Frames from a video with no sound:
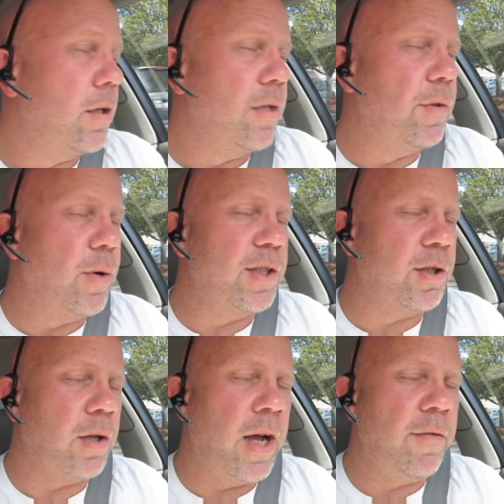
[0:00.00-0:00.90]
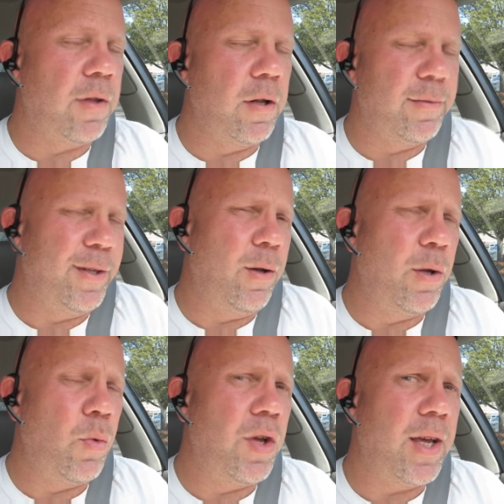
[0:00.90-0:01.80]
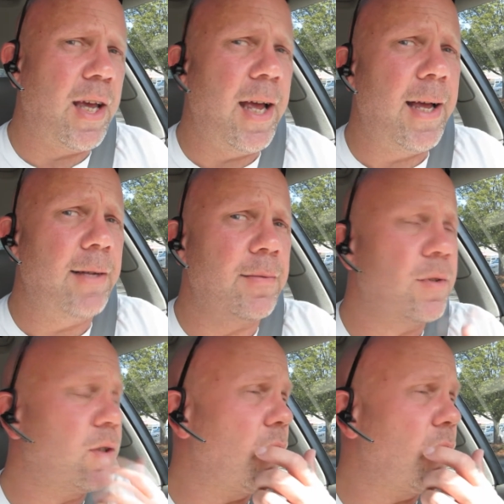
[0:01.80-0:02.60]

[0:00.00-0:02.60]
live the rest of your life the only way you can